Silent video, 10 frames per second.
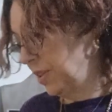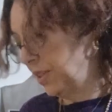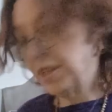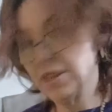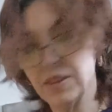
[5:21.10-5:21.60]

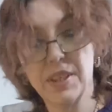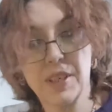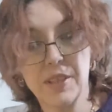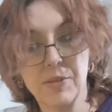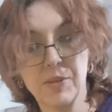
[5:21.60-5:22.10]
tarot
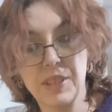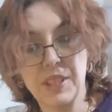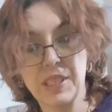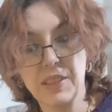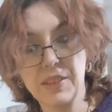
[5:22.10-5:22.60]
card
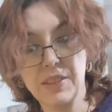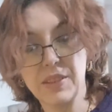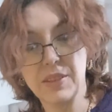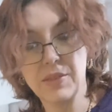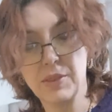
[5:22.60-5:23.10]
readings
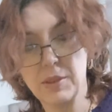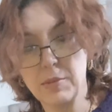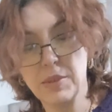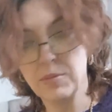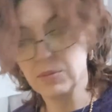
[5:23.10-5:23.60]
if
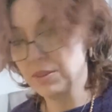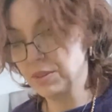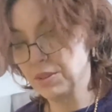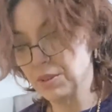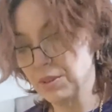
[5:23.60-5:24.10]
anybody wants to come